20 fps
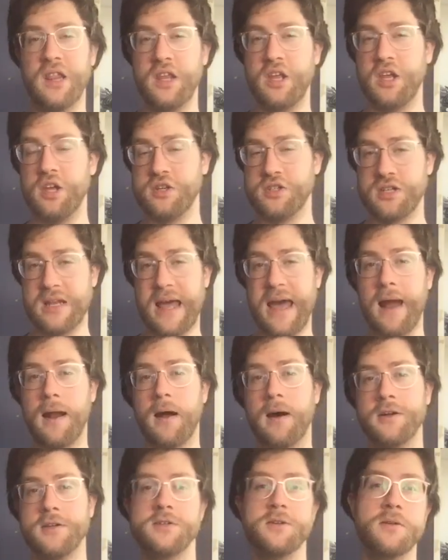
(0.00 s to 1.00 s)
you should add
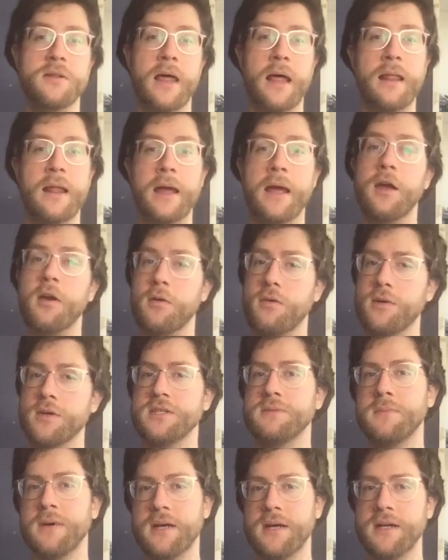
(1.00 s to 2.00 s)
on to that, like,
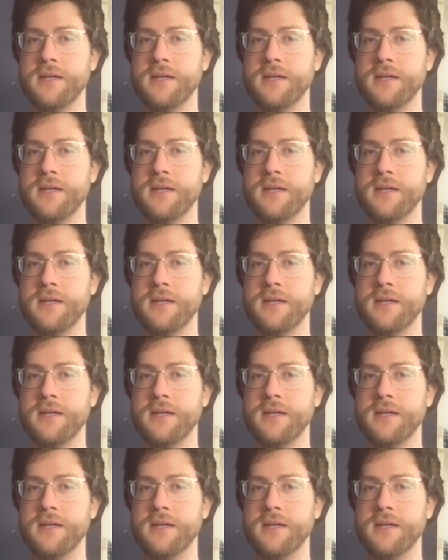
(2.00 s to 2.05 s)
Charisma.